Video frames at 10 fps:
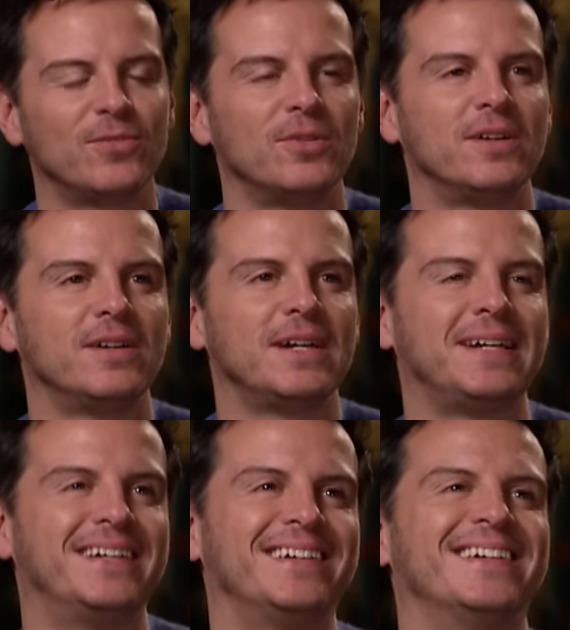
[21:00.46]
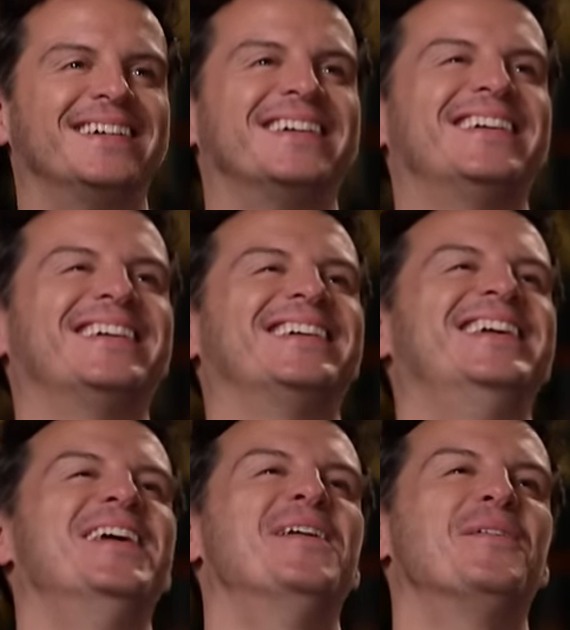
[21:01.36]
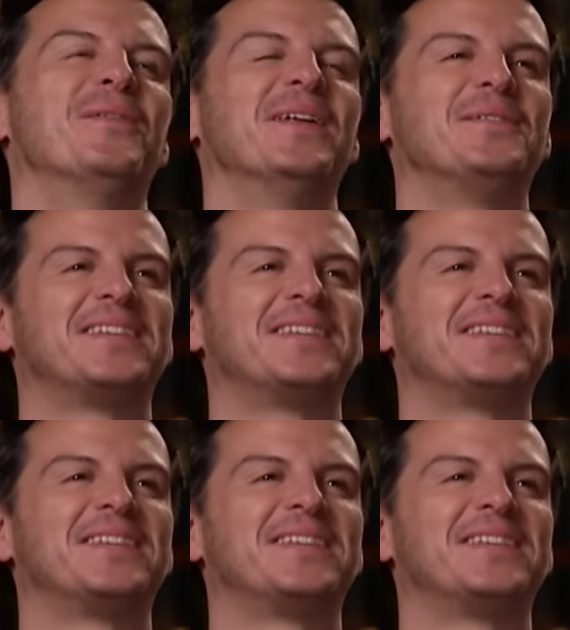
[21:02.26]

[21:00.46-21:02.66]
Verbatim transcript: for, when I